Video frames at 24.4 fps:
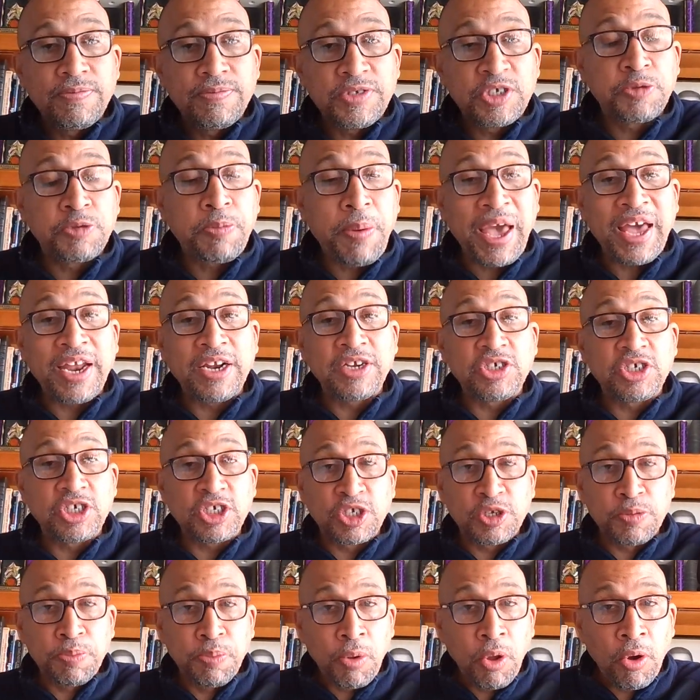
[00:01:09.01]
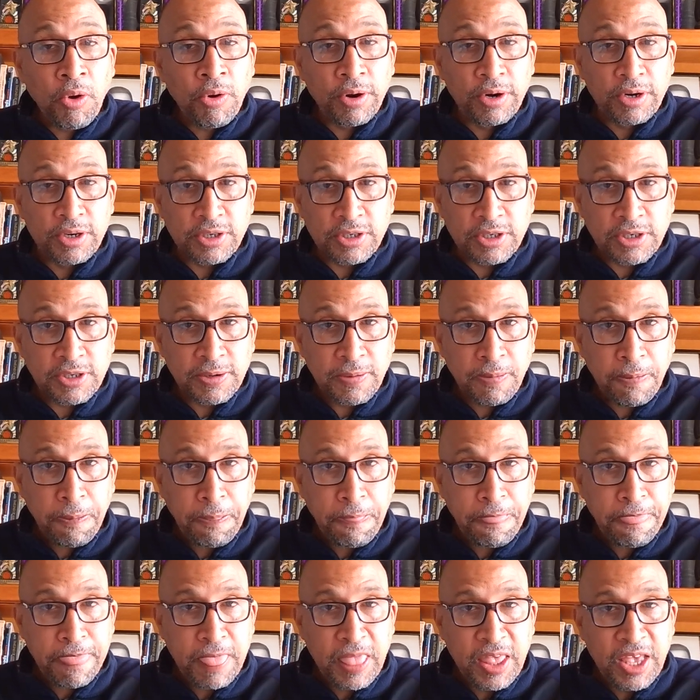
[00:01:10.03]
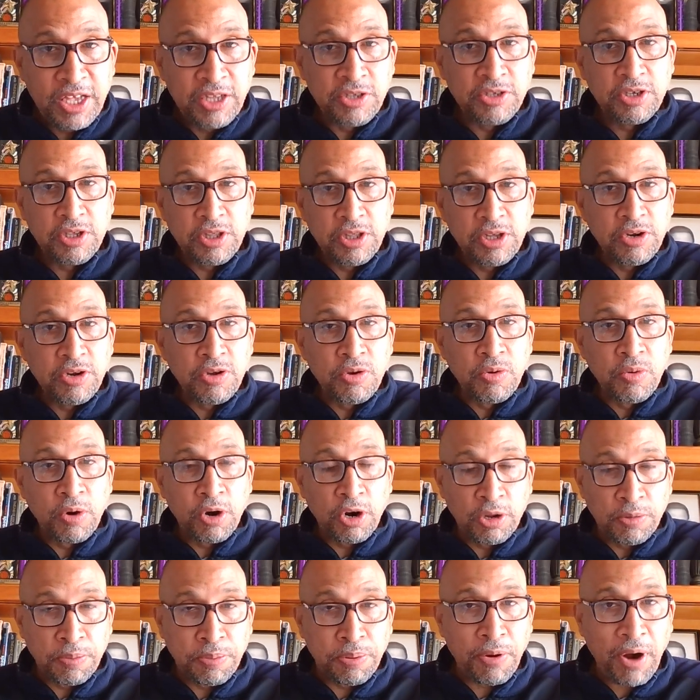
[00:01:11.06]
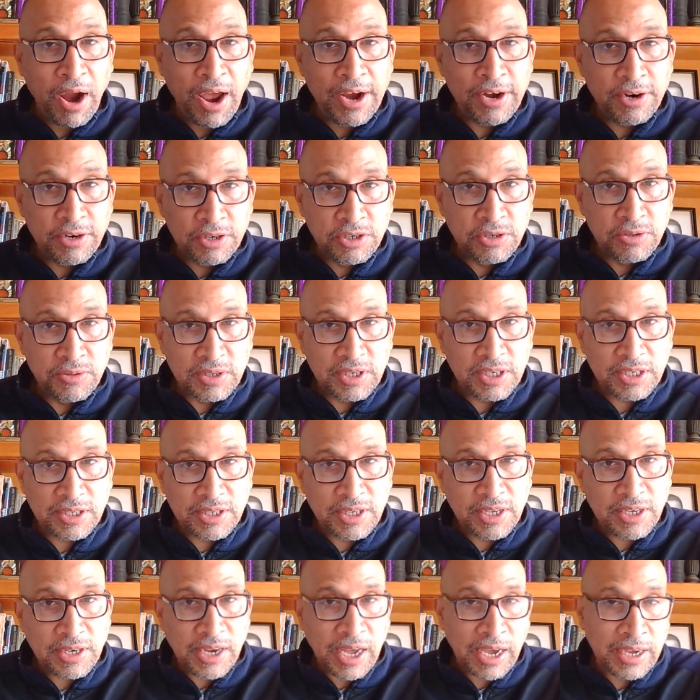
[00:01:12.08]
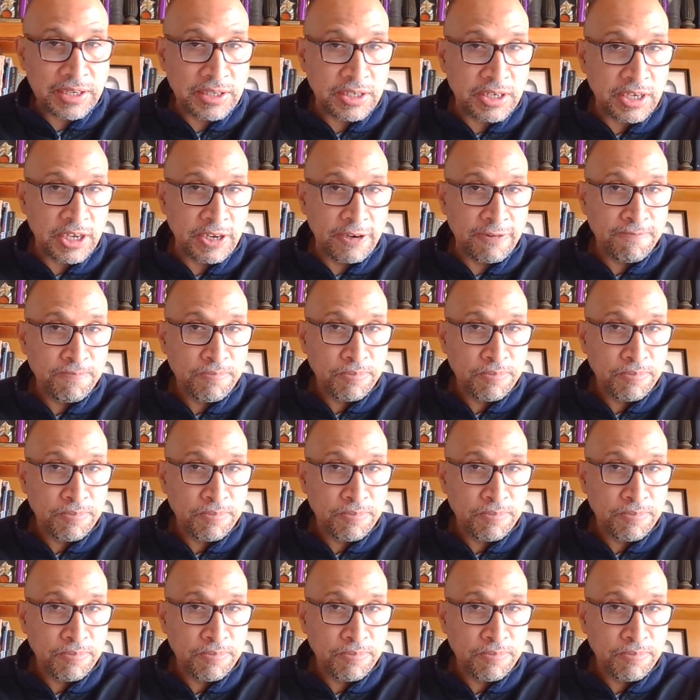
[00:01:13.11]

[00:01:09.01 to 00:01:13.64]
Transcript: Spanish explorers into the New World prior to 1619.